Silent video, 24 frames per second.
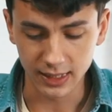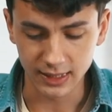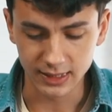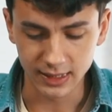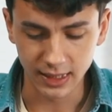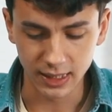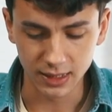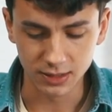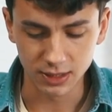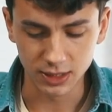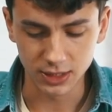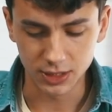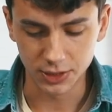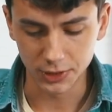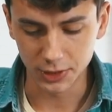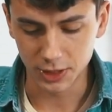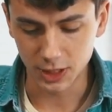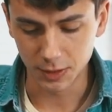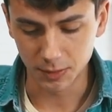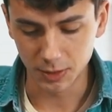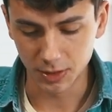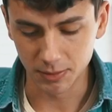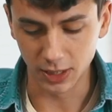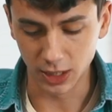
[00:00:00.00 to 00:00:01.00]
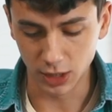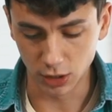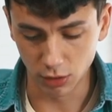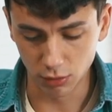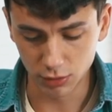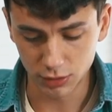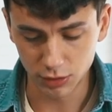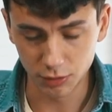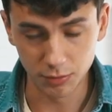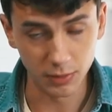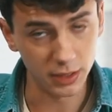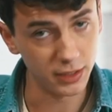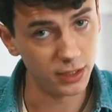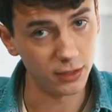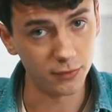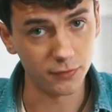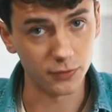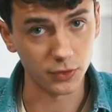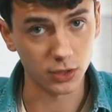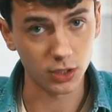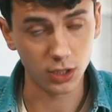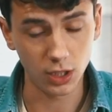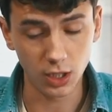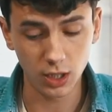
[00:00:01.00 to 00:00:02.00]
said, this used to be my go-to method
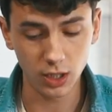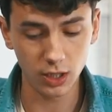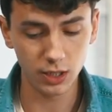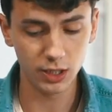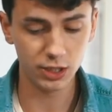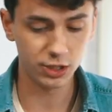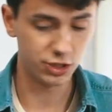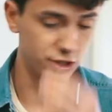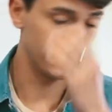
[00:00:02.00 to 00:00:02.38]
for college